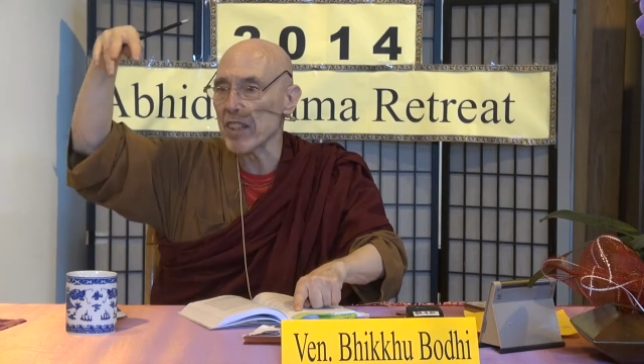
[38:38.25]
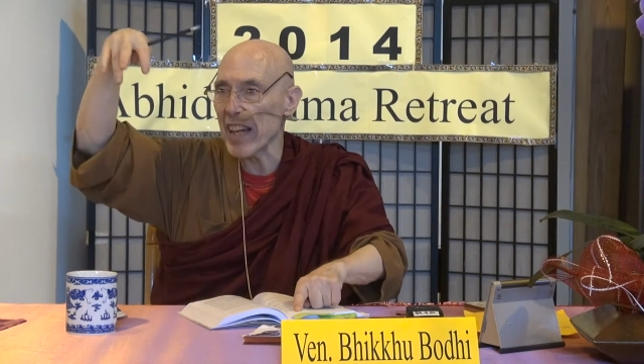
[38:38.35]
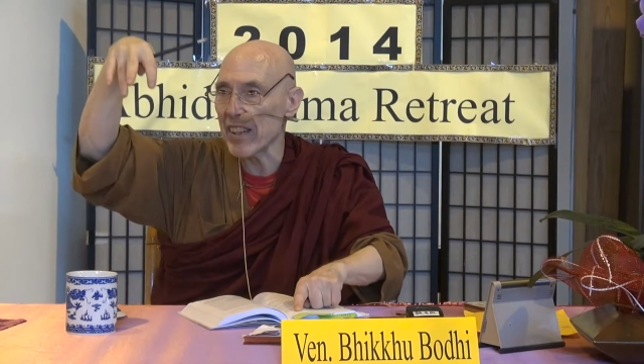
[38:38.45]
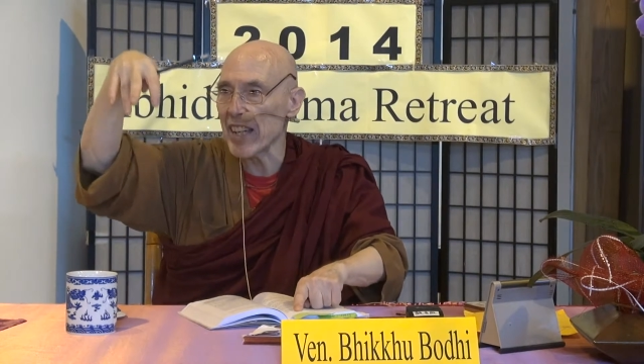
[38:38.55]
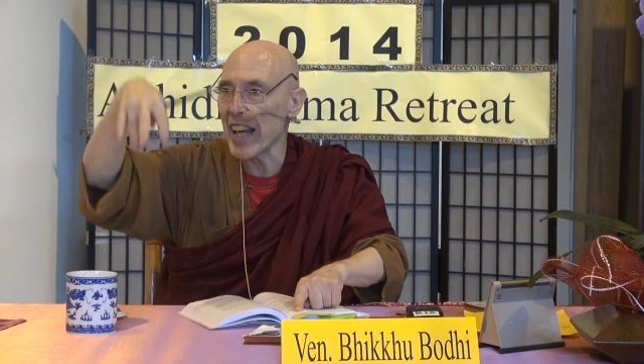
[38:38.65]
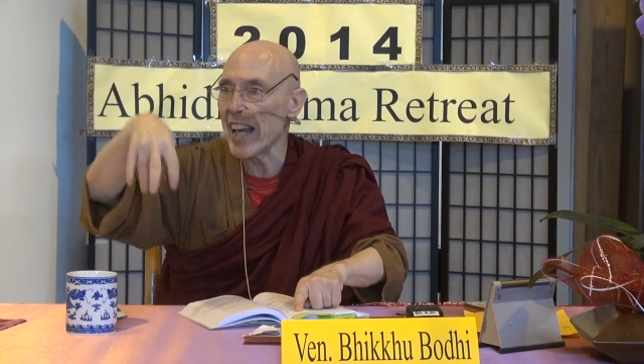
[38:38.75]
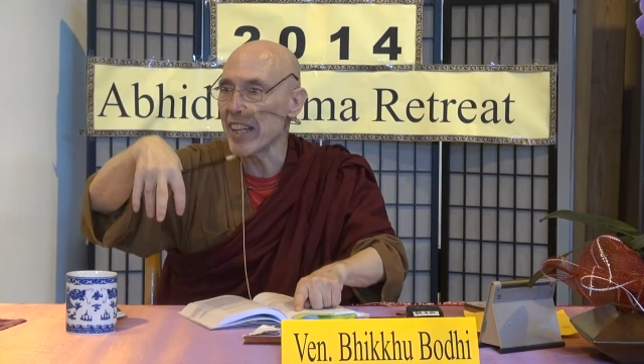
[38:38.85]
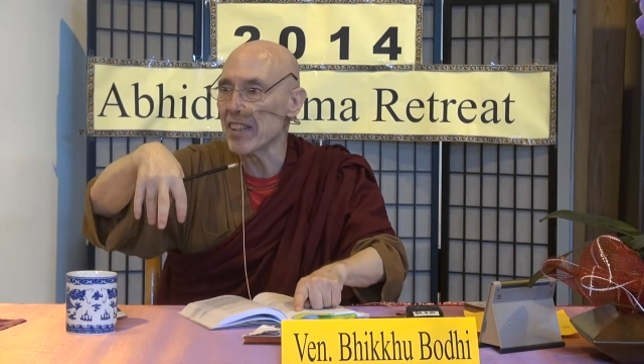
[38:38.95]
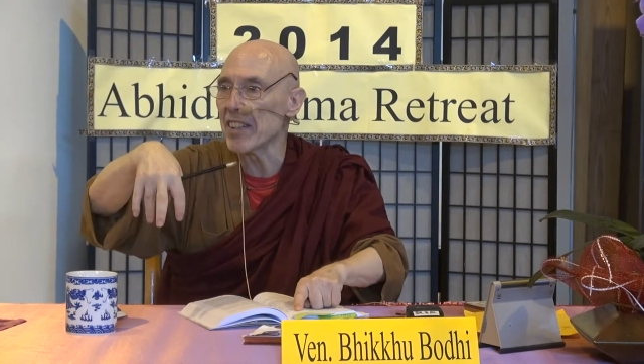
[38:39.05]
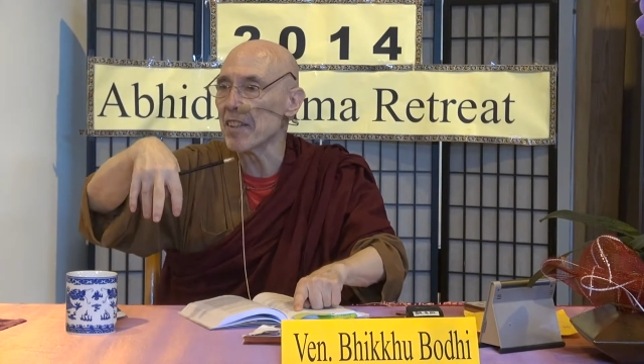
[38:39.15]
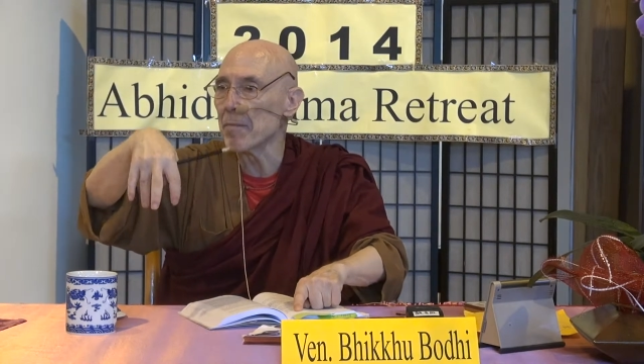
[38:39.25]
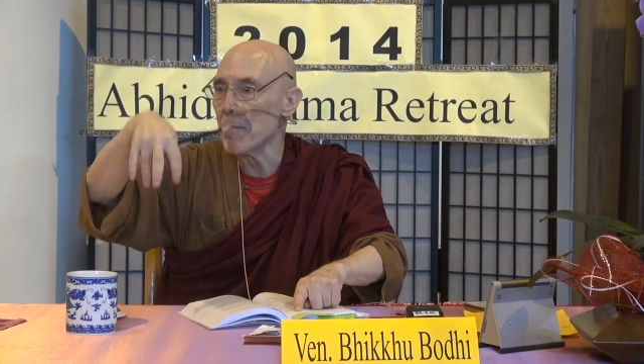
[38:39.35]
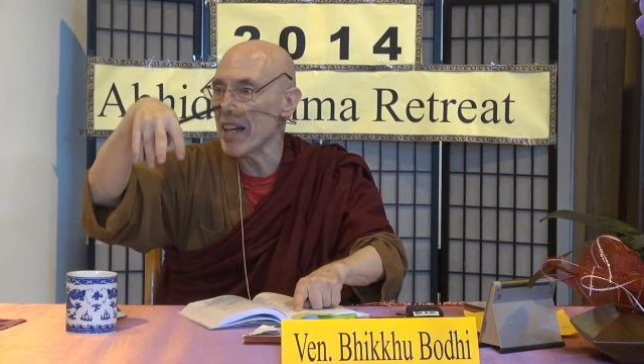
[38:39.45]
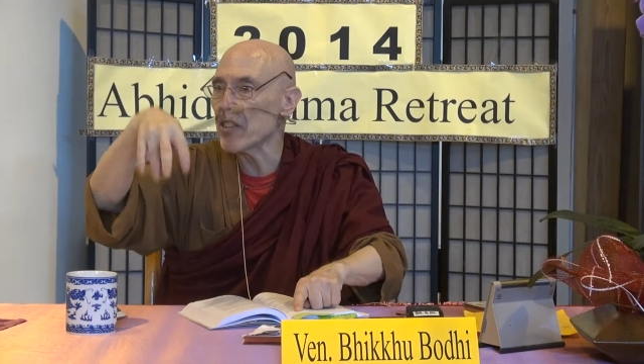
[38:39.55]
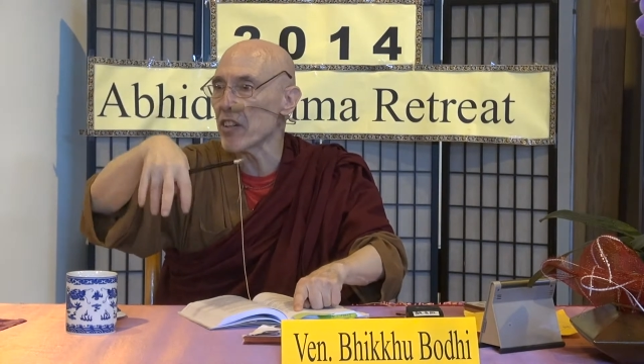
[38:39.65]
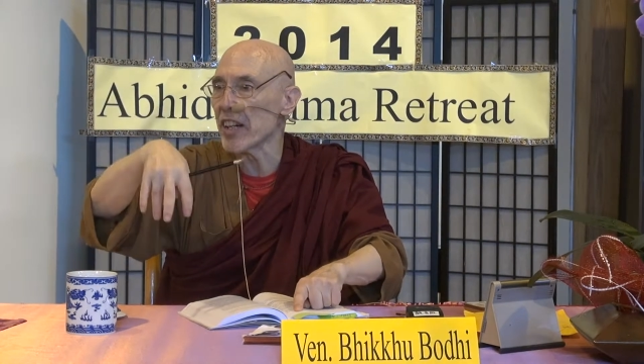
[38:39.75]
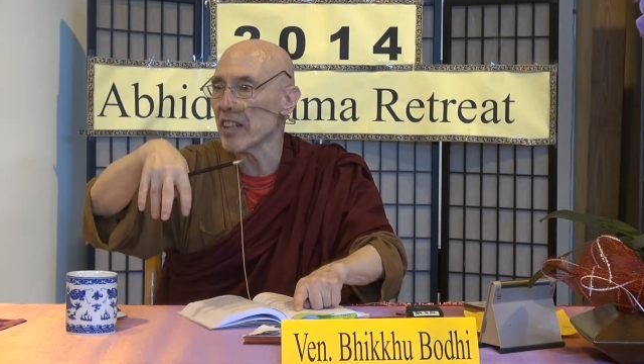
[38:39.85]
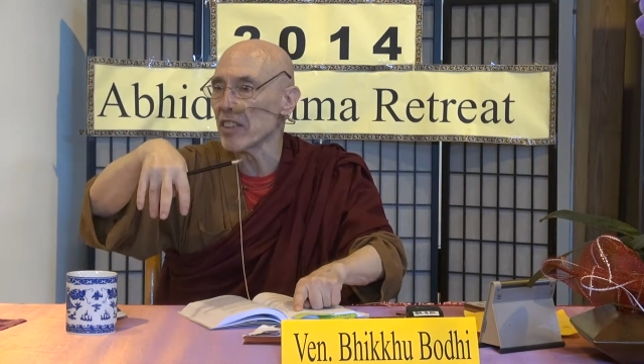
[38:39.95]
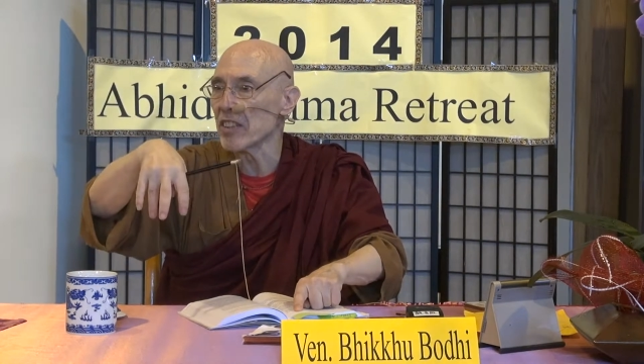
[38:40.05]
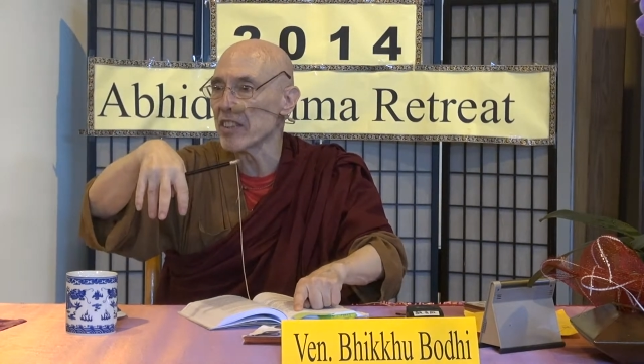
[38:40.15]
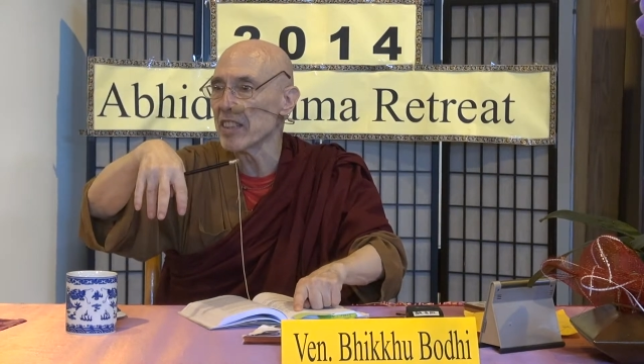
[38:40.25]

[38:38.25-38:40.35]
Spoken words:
take the 8 major hells.